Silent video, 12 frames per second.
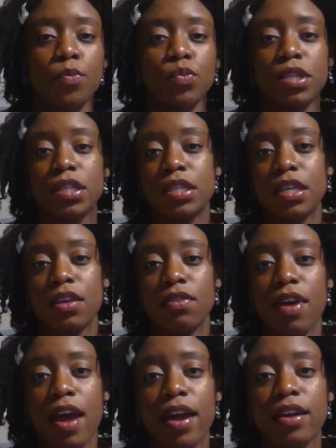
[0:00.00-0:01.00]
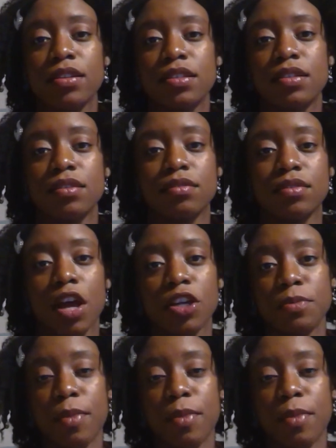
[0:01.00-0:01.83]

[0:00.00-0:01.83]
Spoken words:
We see that Dr.